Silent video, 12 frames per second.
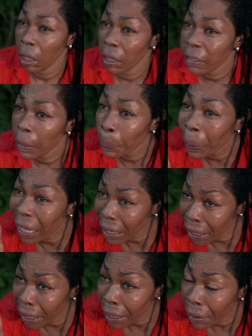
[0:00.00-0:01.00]
You see
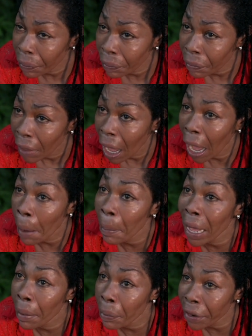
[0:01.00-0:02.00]
Pinky and
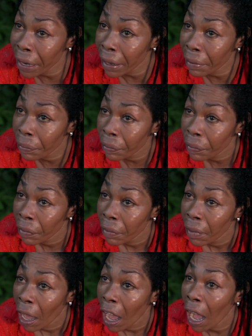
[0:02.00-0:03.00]
my brother
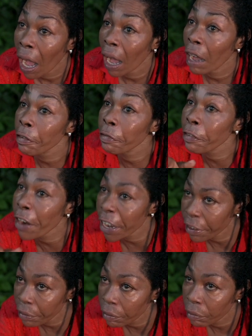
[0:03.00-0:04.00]
a
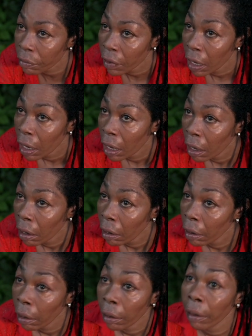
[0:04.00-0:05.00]
friend.
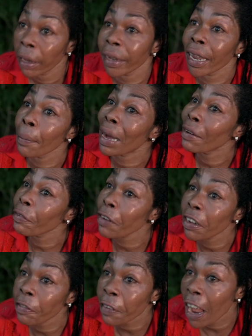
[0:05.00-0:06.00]
They my
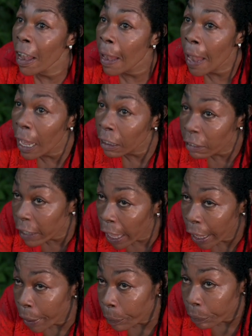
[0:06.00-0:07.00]
friend for a long
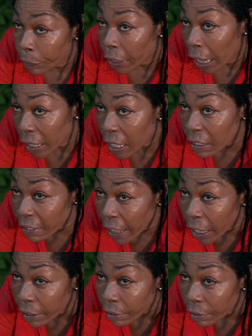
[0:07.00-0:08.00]
time. You
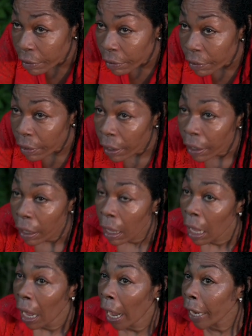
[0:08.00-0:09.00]
understand?
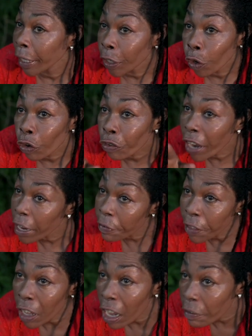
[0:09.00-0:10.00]
And it no right
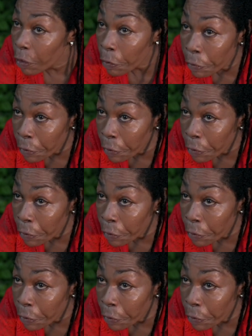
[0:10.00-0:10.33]
for you have your